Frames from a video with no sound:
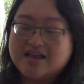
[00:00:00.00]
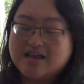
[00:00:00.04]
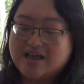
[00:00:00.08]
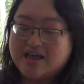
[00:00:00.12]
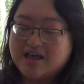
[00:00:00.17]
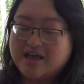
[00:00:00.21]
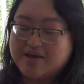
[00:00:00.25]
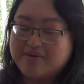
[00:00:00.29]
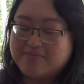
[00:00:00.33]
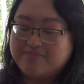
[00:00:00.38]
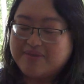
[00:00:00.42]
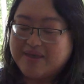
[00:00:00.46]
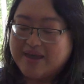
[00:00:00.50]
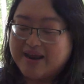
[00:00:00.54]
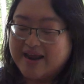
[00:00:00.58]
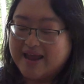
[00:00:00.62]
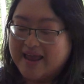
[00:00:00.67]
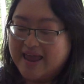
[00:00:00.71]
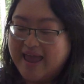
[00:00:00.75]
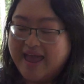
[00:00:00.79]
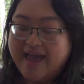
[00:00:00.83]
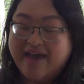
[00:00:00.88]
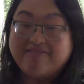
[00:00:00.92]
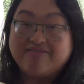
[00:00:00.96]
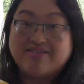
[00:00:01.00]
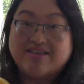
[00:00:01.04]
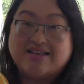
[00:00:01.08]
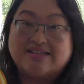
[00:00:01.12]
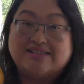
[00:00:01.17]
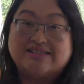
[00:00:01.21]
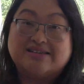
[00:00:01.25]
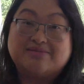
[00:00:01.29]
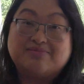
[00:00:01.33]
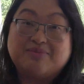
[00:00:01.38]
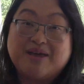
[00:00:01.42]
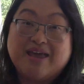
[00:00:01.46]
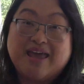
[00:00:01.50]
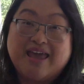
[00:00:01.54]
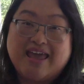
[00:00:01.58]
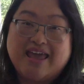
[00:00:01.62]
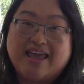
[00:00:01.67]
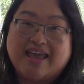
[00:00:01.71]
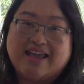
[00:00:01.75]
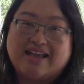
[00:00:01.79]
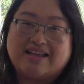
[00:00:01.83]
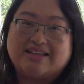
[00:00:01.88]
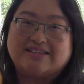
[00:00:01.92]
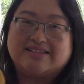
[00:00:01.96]
that I have this in my
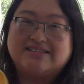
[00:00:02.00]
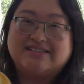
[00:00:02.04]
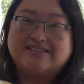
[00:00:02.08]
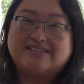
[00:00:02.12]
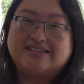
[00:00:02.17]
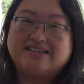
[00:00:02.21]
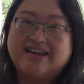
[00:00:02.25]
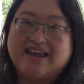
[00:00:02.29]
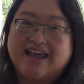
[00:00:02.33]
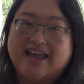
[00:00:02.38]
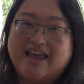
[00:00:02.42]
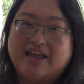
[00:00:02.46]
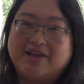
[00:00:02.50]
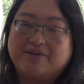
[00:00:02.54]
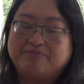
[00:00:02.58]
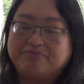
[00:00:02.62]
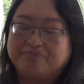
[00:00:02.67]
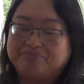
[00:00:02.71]
hands today.